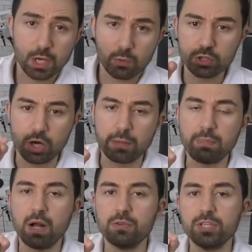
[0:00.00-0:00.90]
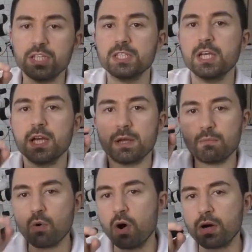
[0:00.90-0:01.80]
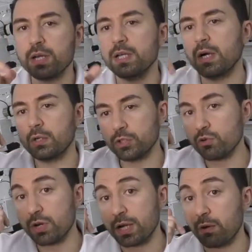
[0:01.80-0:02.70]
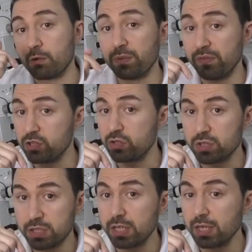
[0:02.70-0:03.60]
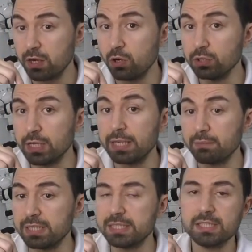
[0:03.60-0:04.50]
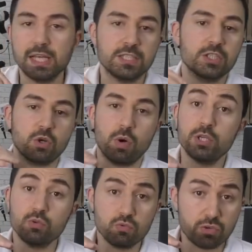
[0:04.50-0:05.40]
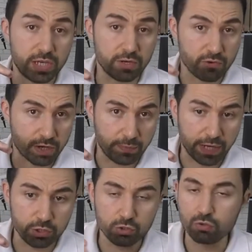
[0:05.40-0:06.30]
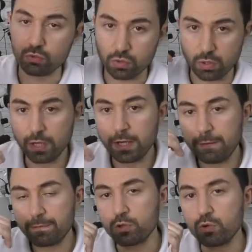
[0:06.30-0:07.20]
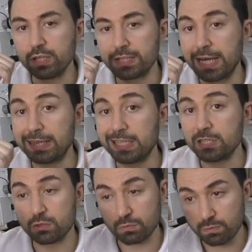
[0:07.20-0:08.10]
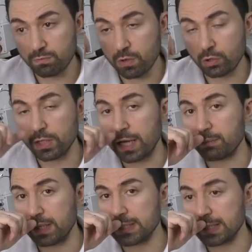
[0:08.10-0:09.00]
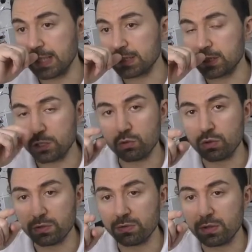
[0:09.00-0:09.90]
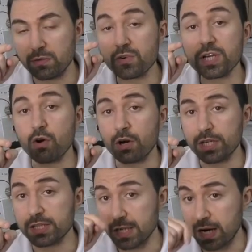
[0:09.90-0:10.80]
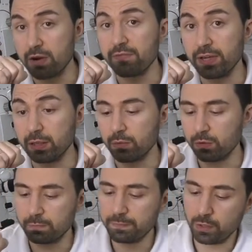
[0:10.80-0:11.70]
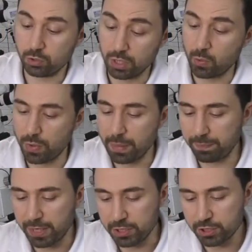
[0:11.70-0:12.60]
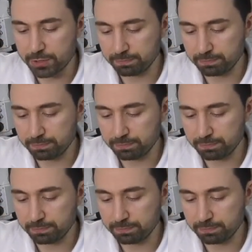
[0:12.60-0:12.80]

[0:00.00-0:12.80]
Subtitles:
We talk about this more during our previous online masterclasses. So I do really recommend you to attend these online masterclasses. The recordings are available on our webpage.